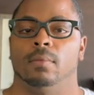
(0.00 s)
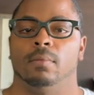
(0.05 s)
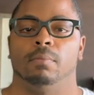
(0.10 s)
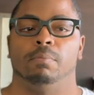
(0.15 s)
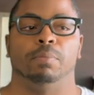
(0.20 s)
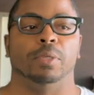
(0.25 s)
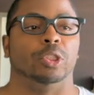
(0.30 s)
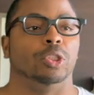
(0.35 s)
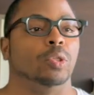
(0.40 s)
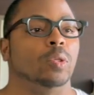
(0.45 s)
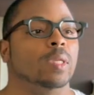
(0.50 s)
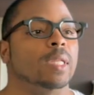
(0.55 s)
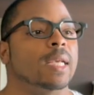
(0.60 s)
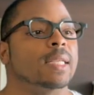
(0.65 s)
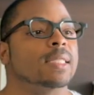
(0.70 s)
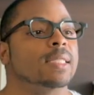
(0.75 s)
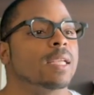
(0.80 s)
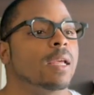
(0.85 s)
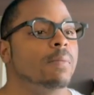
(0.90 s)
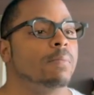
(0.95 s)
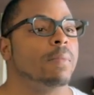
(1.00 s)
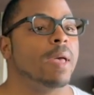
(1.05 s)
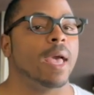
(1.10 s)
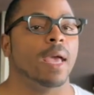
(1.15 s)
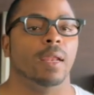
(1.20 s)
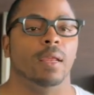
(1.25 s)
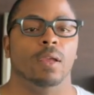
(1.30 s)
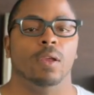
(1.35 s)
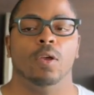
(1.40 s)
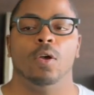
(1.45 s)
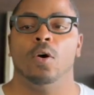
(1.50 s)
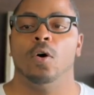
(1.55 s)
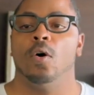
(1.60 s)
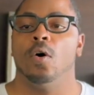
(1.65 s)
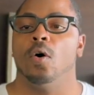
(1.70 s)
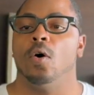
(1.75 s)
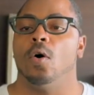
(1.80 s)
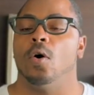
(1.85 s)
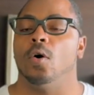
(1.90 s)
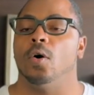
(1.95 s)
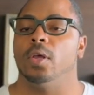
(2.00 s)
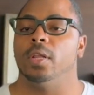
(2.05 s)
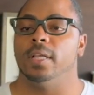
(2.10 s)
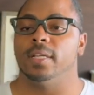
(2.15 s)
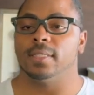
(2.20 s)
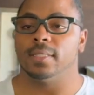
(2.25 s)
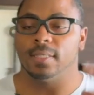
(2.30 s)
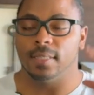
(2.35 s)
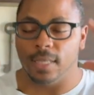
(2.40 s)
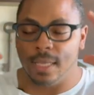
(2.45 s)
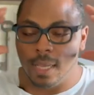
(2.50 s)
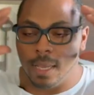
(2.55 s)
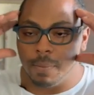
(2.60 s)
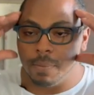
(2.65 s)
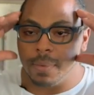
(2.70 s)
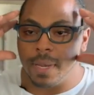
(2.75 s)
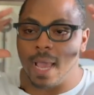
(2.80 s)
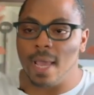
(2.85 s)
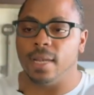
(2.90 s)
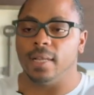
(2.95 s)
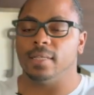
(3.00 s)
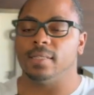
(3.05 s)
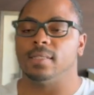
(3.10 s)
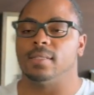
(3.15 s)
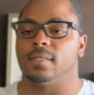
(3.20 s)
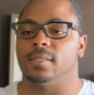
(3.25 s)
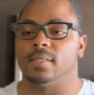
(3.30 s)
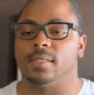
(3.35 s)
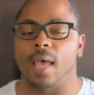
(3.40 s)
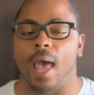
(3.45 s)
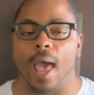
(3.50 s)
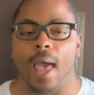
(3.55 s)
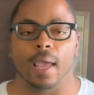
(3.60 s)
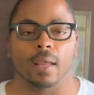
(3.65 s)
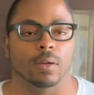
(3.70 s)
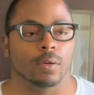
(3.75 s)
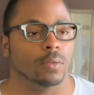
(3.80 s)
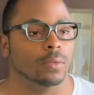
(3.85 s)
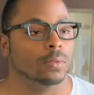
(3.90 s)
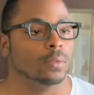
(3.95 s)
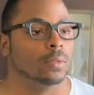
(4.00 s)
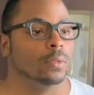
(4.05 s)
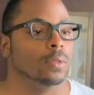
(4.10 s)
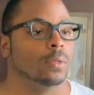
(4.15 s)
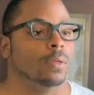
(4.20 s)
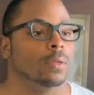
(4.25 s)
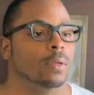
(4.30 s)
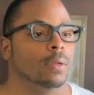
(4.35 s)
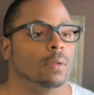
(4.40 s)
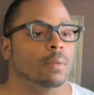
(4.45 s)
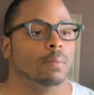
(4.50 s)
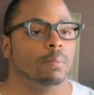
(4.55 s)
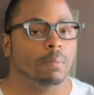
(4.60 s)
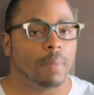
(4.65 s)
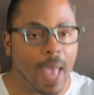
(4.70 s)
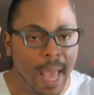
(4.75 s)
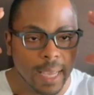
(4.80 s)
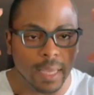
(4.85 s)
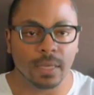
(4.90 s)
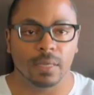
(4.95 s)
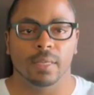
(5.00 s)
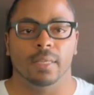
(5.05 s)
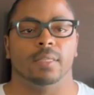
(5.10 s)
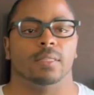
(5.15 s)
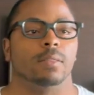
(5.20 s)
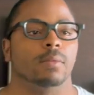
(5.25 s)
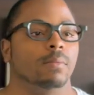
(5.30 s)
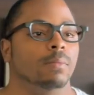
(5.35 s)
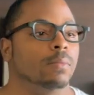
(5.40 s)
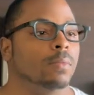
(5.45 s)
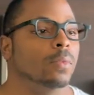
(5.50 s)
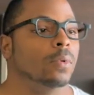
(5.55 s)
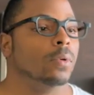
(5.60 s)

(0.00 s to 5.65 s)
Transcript: But you let somebody or this hypnotic societal mechanism,